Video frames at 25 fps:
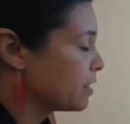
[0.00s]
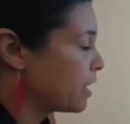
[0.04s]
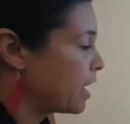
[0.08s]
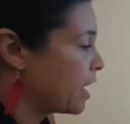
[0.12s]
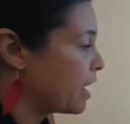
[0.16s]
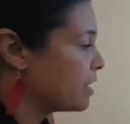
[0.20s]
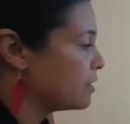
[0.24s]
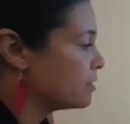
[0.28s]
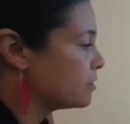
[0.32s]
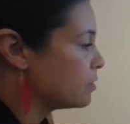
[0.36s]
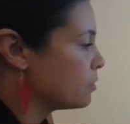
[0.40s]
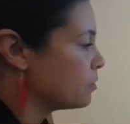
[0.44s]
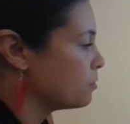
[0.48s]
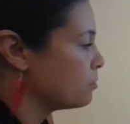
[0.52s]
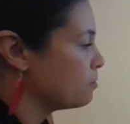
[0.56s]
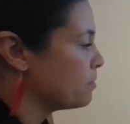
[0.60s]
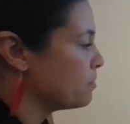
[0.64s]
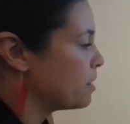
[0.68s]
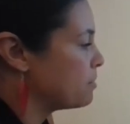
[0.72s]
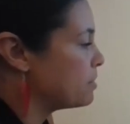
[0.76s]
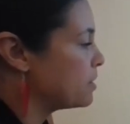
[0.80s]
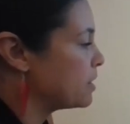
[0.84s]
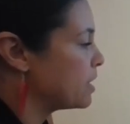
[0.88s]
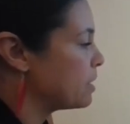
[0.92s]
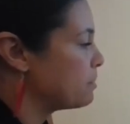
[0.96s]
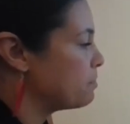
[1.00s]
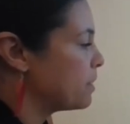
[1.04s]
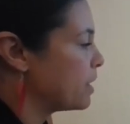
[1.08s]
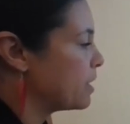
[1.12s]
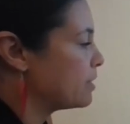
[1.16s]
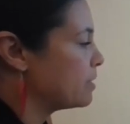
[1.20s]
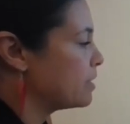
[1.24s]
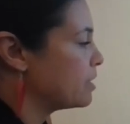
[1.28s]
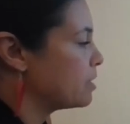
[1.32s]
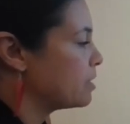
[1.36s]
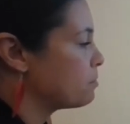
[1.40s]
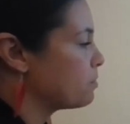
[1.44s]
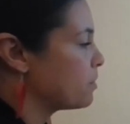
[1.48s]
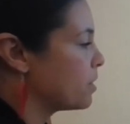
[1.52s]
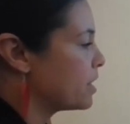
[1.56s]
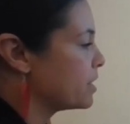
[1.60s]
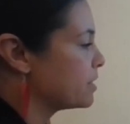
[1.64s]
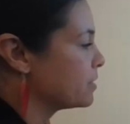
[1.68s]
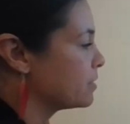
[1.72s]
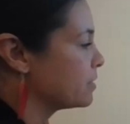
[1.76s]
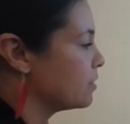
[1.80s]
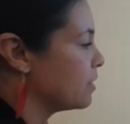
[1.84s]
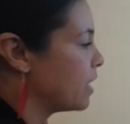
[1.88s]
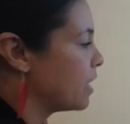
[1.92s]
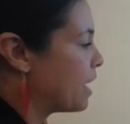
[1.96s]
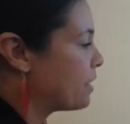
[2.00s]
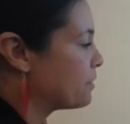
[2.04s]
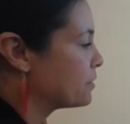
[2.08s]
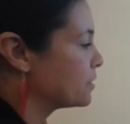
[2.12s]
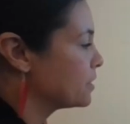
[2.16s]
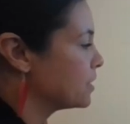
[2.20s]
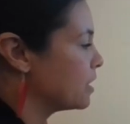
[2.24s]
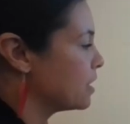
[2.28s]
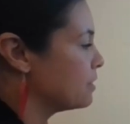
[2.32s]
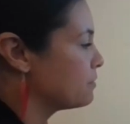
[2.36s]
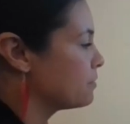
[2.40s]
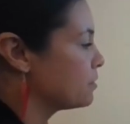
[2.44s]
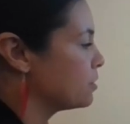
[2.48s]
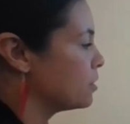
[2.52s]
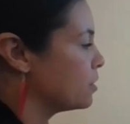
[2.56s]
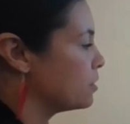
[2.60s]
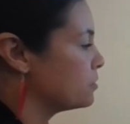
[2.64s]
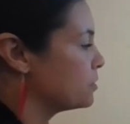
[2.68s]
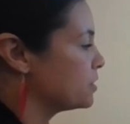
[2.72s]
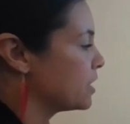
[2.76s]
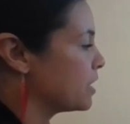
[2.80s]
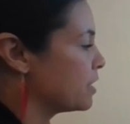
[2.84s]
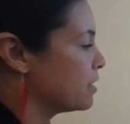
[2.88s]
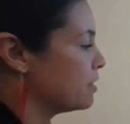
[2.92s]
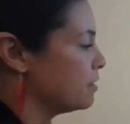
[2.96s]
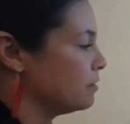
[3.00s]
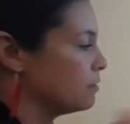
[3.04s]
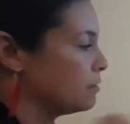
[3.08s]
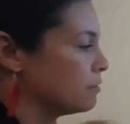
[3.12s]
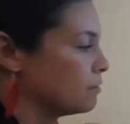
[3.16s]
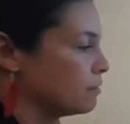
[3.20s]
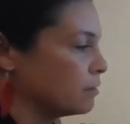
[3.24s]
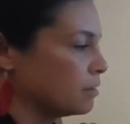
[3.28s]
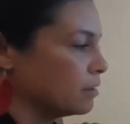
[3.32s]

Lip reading: okay, so maybe they paid the appraisal outside of closing,